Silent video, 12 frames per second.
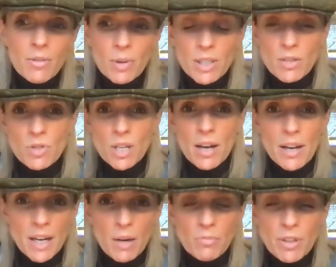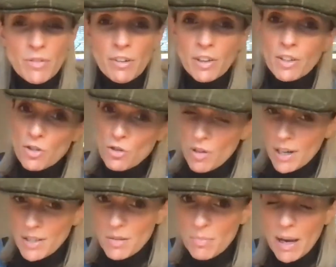When you turn up river and you're
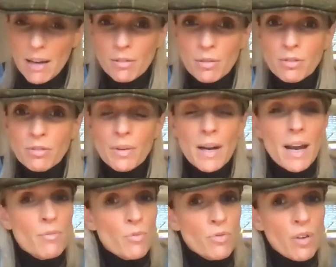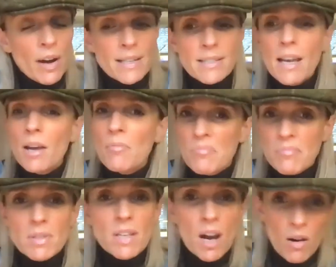trying to paddle through it and fight it,
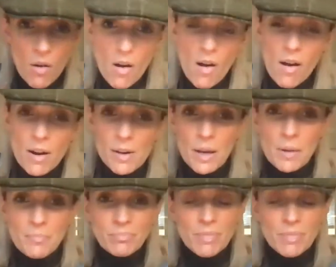it's a lot harder.